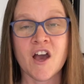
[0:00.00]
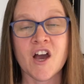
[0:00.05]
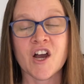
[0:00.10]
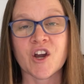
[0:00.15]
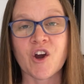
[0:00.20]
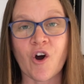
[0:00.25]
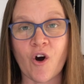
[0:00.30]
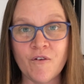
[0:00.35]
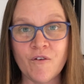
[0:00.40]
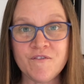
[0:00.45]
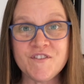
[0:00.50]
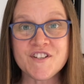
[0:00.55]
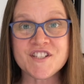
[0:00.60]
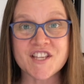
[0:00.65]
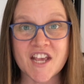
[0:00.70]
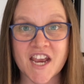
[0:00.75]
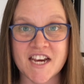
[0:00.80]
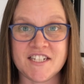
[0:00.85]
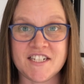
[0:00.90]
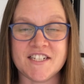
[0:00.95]

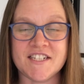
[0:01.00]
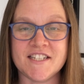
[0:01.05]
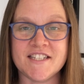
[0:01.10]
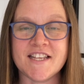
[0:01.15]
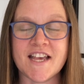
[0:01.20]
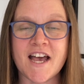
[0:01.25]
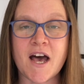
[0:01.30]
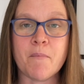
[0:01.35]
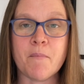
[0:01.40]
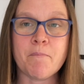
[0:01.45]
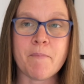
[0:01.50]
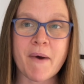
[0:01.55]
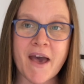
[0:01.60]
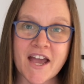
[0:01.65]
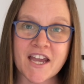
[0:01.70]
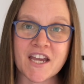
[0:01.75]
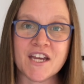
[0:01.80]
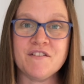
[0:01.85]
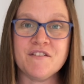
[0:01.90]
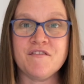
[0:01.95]
Conversations are
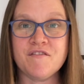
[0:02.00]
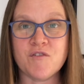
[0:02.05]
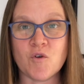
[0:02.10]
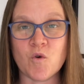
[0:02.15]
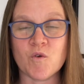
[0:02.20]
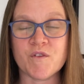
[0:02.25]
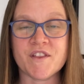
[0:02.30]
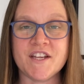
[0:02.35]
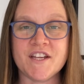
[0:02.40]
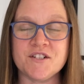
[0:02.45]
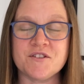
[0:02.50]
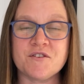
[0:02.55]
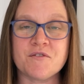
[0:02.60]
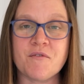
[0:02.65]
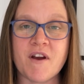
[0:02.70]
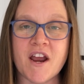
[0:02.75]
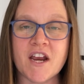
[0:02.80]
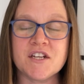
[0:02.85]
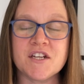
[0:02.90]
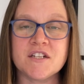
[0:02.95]
back and forth
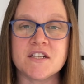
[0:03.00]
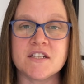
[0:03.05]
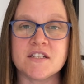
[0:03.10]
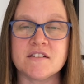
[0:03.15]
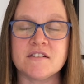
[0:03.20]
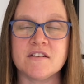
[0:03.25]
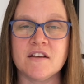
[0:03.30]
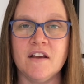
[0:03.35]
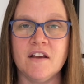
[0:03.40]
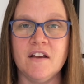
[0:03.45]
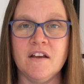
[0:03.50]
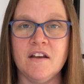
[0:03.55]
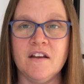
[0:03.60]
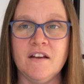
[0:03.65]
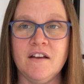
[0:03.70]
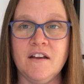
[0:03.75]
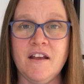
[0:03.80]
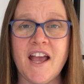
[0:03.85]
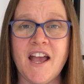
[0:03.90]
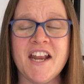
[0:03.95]
interactions.
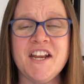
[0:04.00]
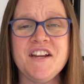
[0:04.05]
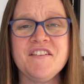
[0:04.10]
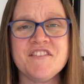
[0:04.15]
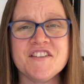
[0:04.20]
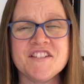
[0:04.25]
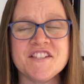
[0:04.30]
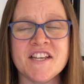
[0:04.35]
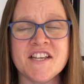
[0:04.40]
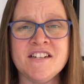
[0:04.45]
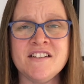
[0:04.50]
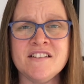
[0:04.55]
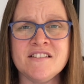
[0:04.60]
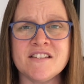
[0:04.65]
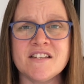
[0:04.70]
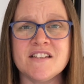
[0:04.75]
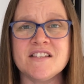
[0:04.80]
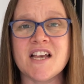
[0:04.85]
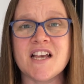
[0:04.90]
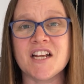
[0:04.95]
And if the
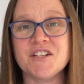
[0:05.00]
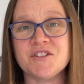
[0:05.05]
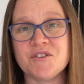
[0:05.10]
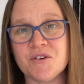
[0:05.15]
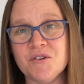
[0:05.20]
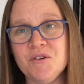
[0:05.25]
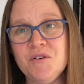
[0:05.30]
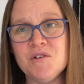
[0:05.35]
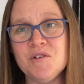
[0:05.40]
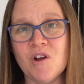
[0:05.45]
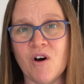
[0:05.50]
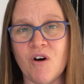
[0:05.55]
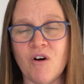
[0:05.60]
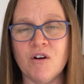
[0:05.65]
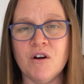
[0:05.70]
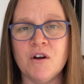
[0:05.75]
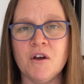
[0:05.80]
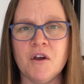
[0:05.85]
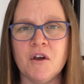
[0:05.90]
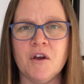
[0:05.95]
sentences are too
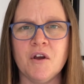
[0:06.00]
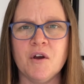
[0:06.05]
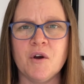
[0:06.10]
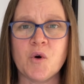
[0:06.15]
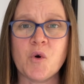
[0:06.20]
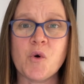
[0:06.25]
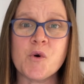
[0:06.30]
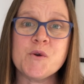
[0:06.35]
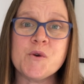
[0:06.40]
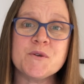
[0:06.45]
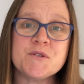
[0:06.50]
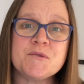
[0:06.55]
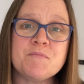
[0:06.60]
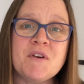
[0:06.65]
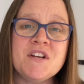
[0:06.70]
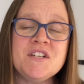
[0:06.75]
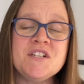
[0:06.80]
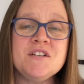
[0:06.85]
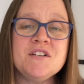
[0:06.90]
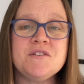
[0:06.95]
long or you're
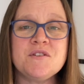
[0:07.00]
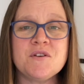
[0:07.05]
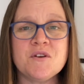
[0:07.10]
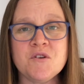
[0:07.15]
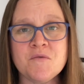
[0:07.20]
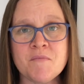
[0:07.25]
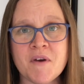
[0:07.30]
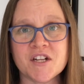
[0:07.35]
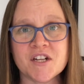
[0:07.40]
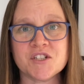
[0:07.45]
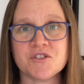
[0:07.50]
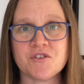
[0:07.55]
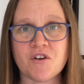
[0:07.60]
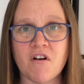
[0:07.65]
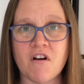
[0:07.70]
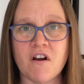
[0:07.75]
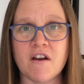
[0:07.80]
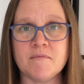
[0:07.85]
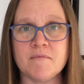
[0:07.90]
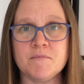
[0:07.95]
spending too much
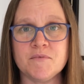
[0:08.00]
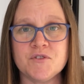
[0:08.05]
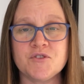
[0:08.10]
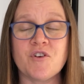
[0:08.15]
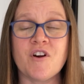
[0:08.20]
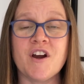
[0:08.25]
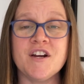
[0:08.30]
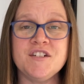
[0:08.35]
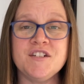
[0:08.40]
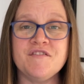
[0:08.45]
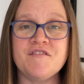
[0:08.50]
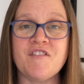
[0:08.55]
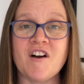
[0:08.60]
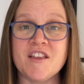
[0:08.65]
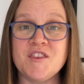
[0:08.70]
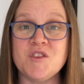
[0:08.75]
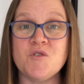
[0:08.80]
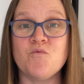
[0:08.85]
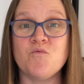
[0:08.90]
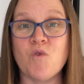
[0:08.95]
time trying to
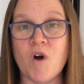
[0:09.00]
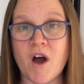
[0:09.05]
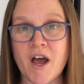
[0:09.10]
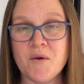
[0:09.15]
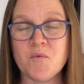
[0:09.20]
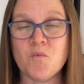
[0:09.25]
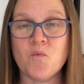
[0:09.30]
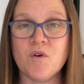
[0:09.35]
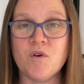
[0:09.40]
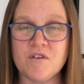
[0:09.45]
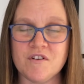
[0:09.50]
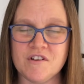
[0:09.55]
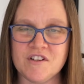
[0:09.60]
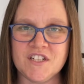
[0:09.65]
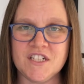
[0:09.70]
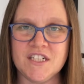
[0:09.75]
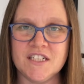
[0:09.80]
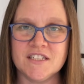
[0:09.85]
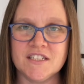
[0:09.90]
find the right word,